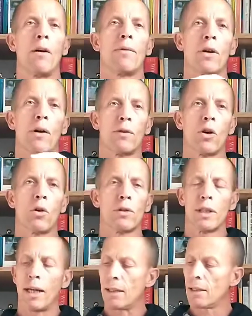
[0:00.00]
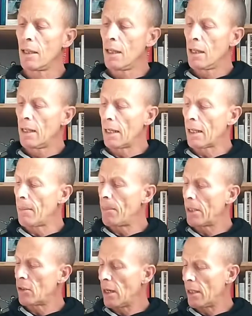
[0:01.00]
of context. Now,
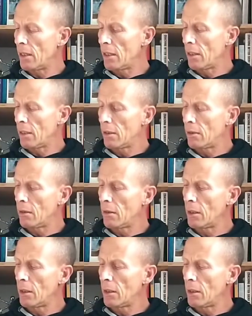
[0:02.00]
Gambetta had a